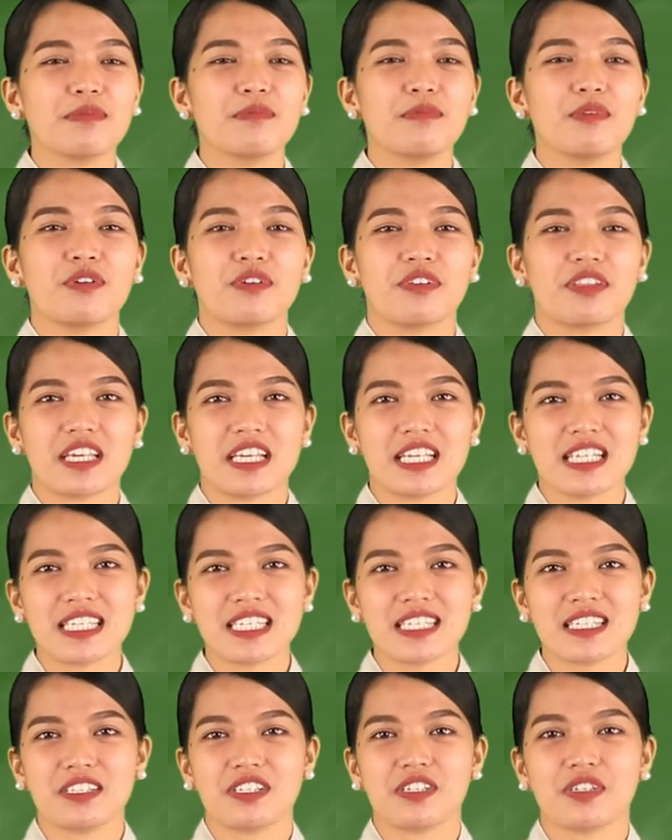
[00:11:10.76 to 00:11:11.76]
among
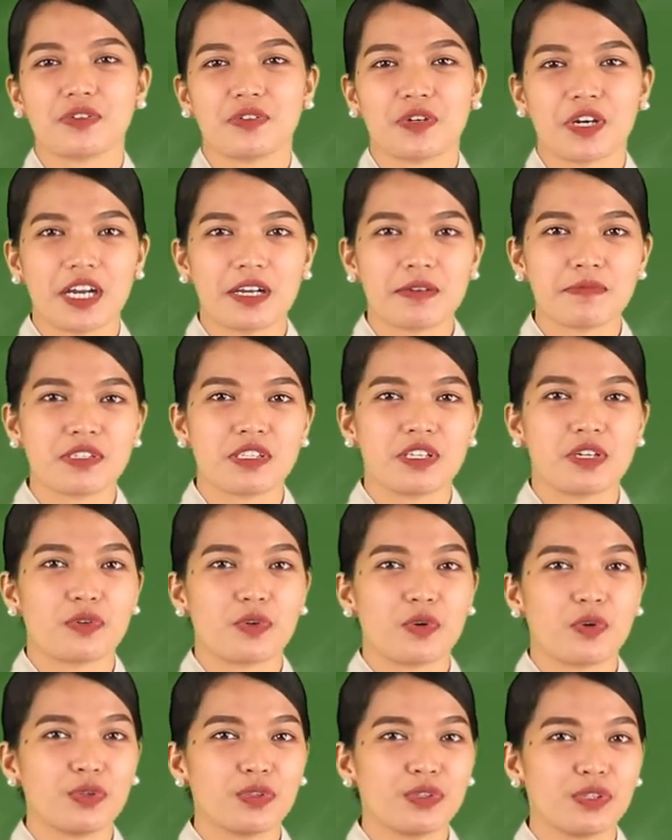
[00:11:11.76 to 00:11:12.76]
these describes the
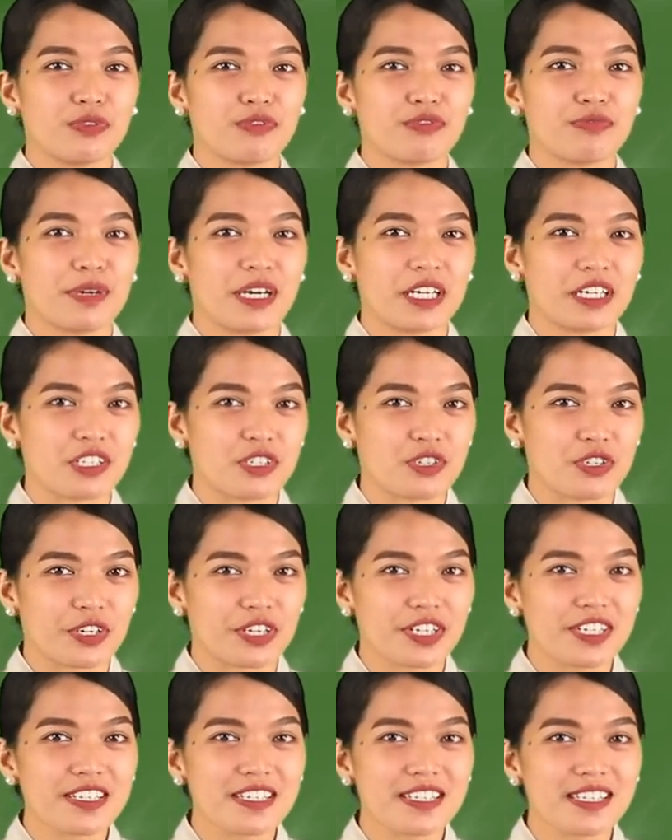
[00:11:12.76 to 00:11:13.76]
role of
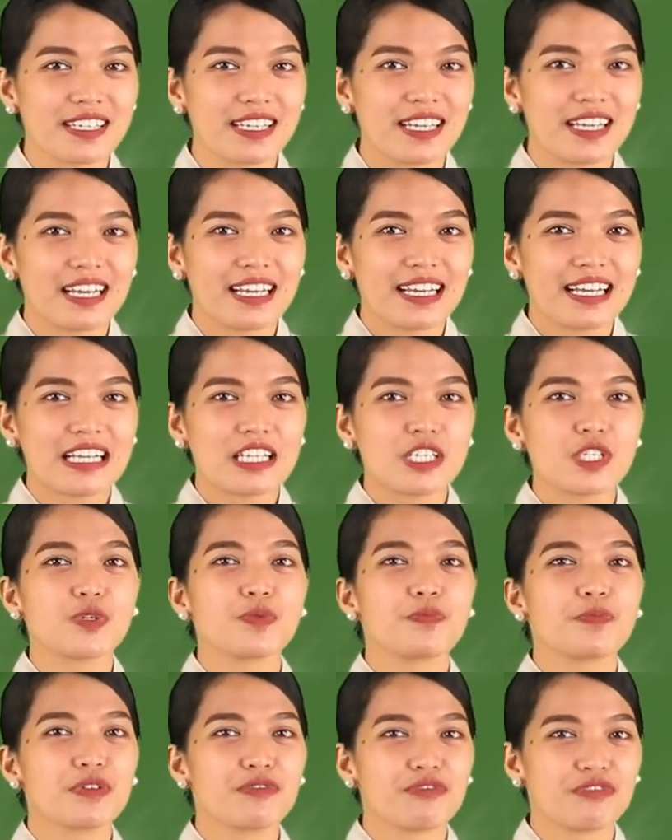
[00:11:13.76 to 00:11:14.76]
managers,
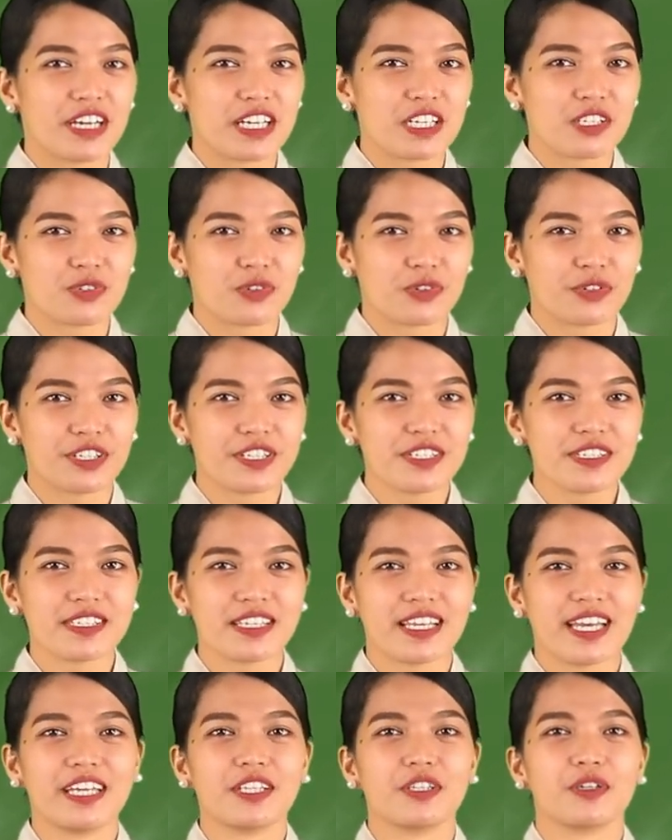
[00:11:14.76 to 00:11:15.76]
supervisors,
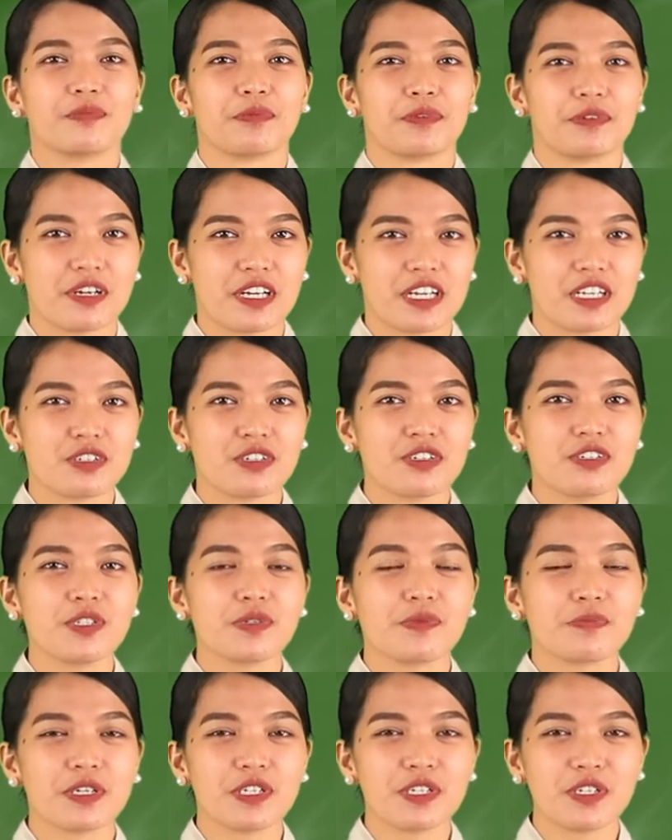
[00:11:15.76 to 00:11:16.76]
and
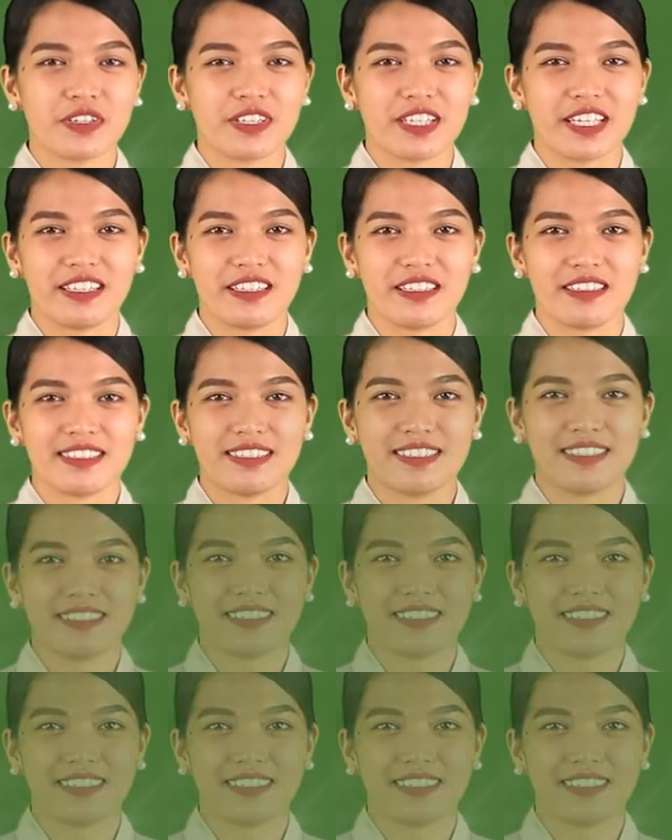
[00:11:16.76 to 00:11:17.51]
operations personnel.